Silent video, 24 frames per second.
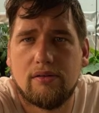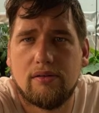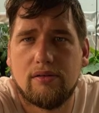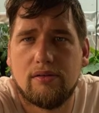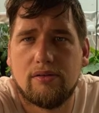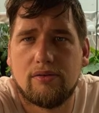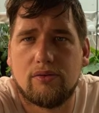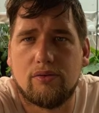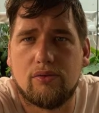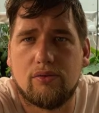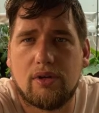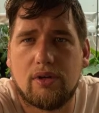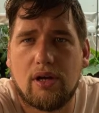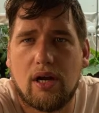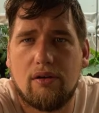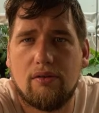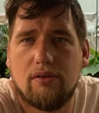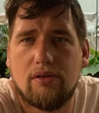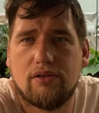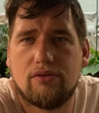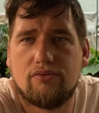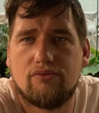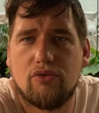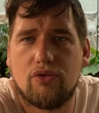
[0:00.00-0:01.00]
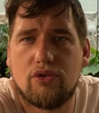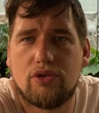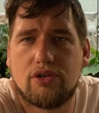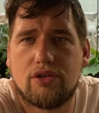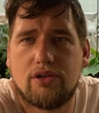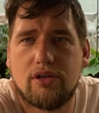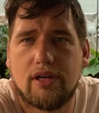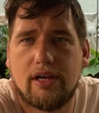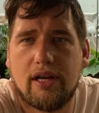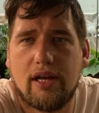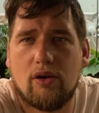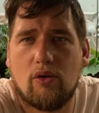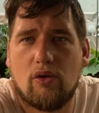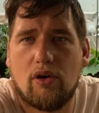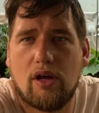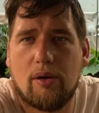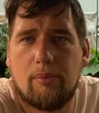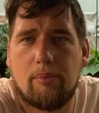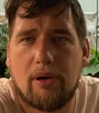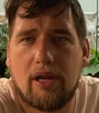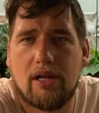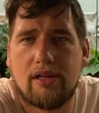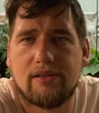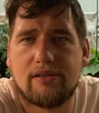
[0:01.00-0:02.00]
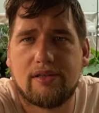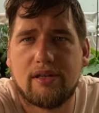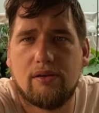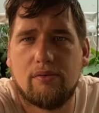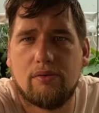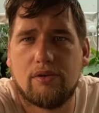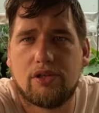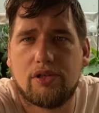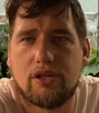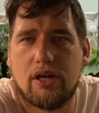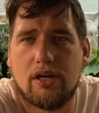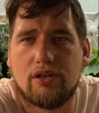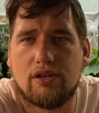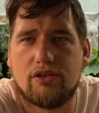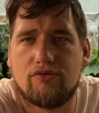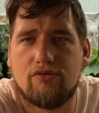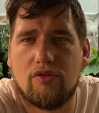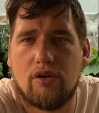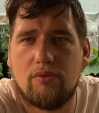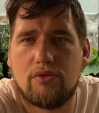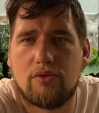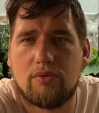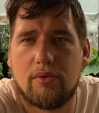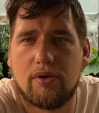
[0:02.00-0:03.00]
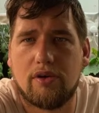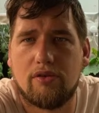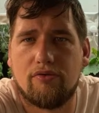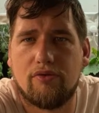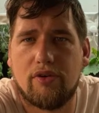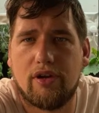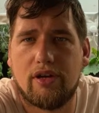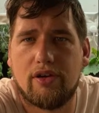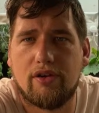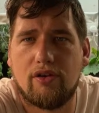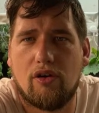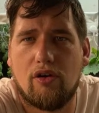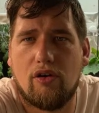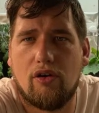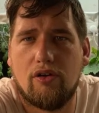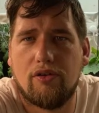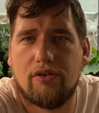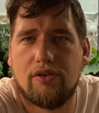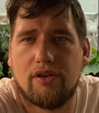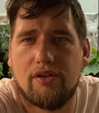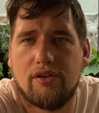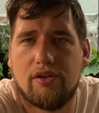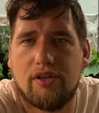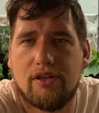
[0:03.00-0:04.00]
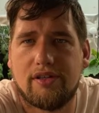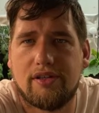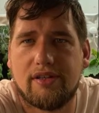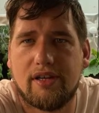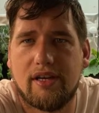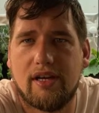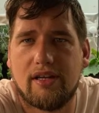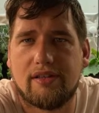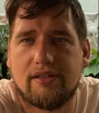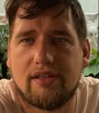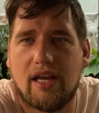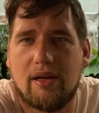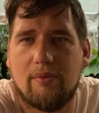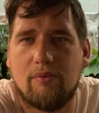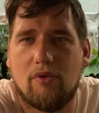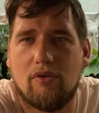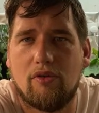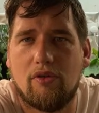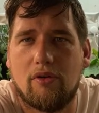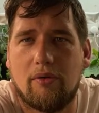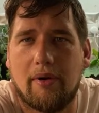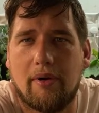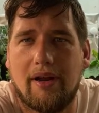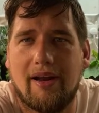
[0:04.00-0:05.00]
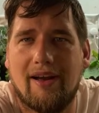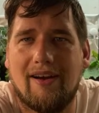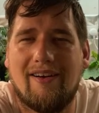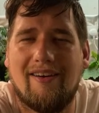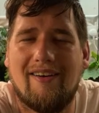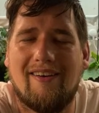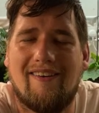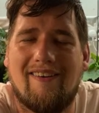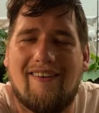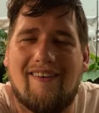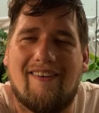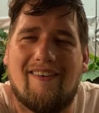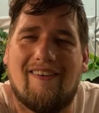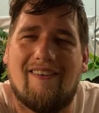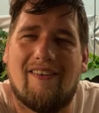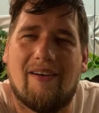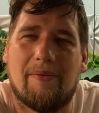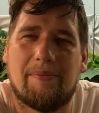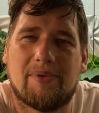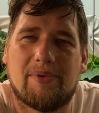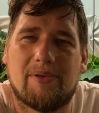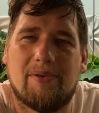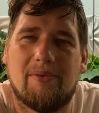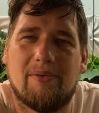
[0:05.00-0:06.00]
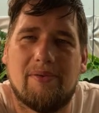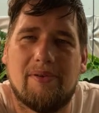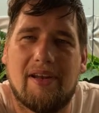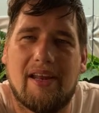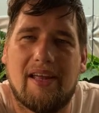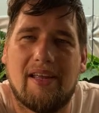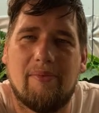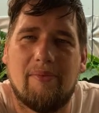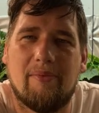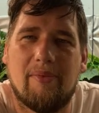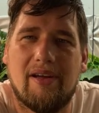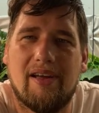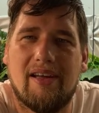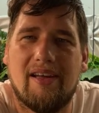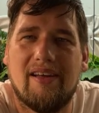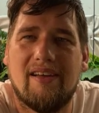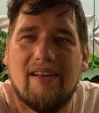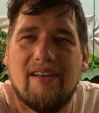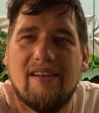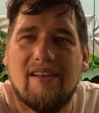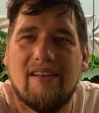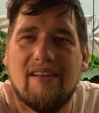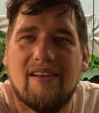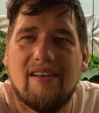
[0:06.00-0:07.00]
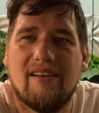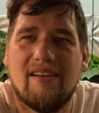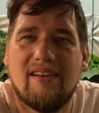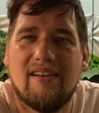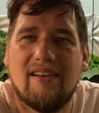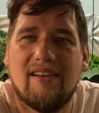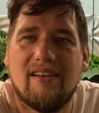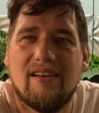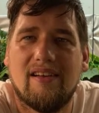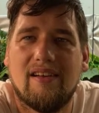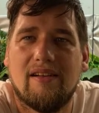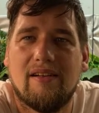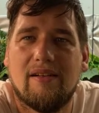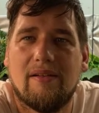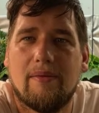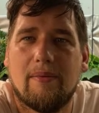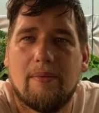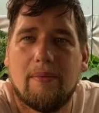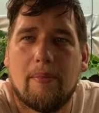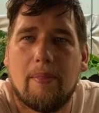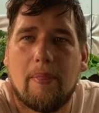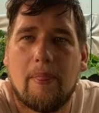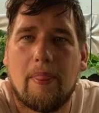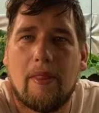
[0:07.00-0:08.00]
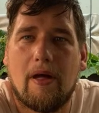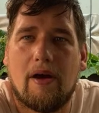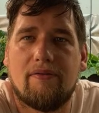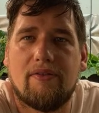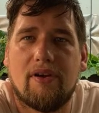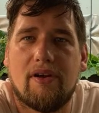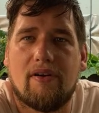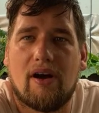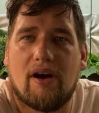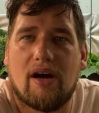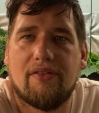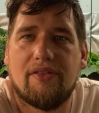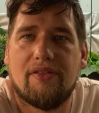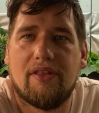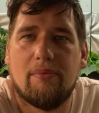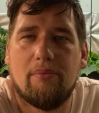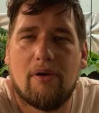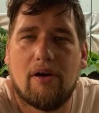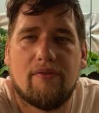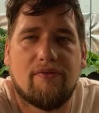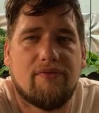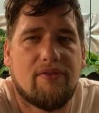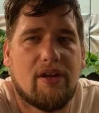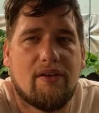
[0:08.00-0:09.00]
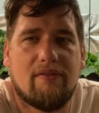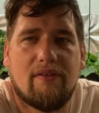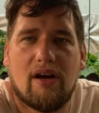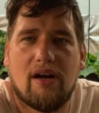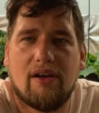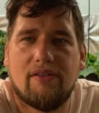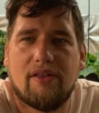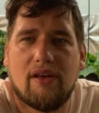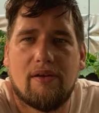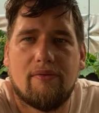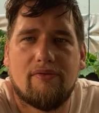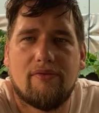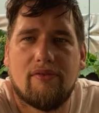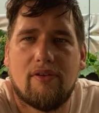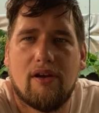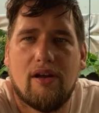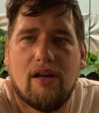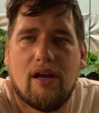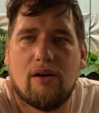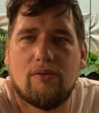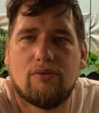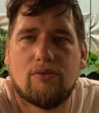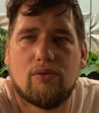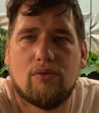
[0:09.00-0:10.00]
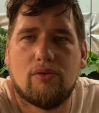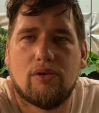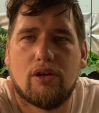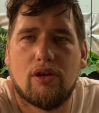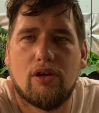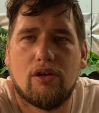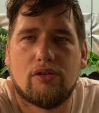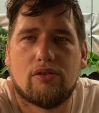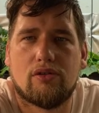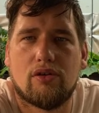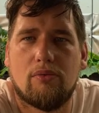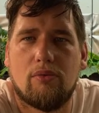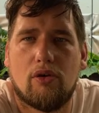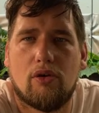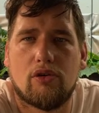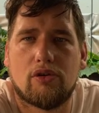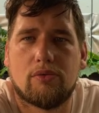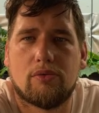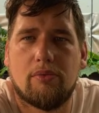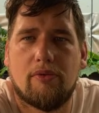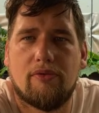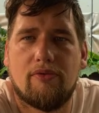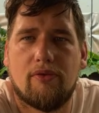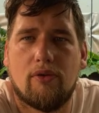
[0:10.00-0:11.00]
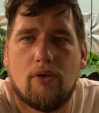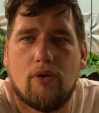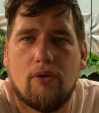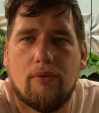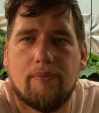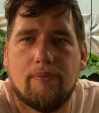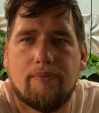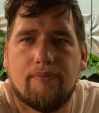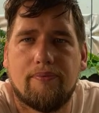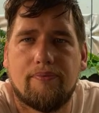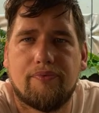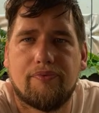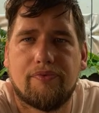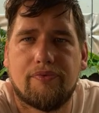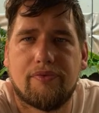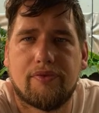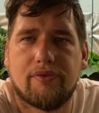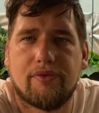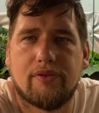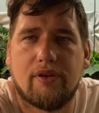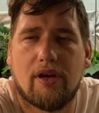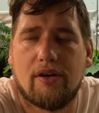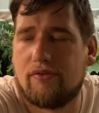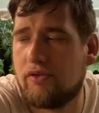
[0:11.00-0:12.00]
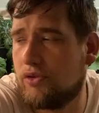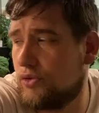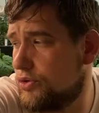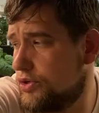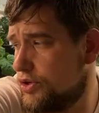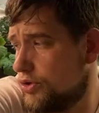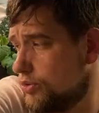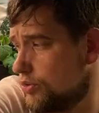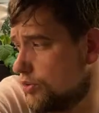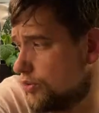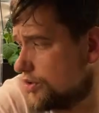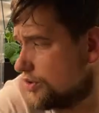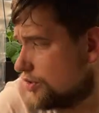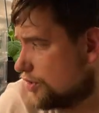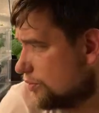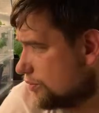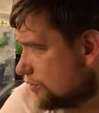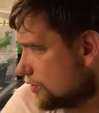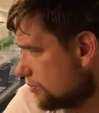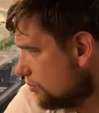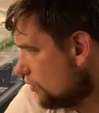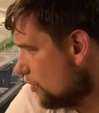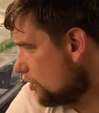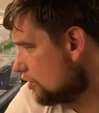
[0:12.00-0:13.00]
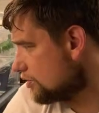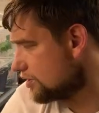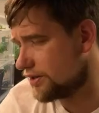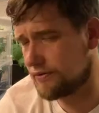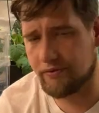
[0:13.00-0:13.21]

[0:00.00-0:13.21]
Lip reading: So Karen's rushed to get all her plants out. She had droughts when it rained hard the entire time we were away. Oh, absolute nightmare. I've never had them, but I've never had that variety outdoor girl tomatoes before. I've only new tomatoes